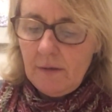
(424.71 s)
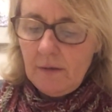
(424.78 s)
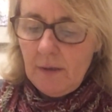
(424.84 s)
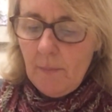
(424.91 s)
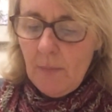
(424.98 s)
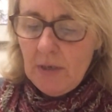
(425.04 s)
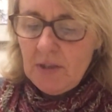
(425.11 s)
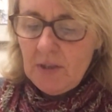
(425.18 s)
the
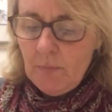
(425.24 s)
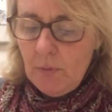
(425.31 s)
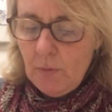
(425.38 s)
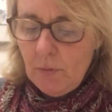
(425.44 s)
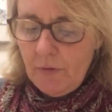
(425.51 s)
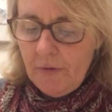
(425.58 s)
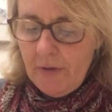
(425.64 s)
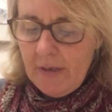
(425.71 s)
most
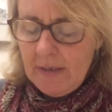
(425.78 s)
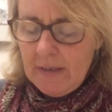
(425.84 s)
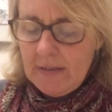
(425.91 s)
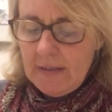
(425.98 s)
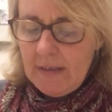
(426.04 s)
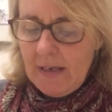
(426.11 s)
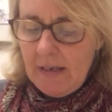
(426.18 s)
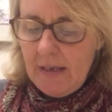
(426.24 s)
important thing is
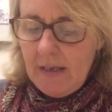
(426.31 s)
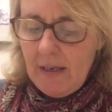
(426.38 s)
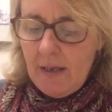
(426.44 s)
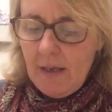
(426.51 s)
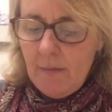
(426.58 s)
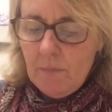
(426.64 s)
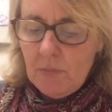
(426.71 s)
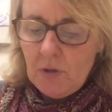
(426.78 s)
to get it
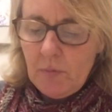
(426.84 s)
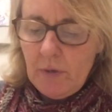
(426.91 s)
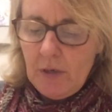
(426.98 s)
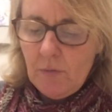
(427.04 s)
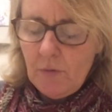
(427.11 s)
in between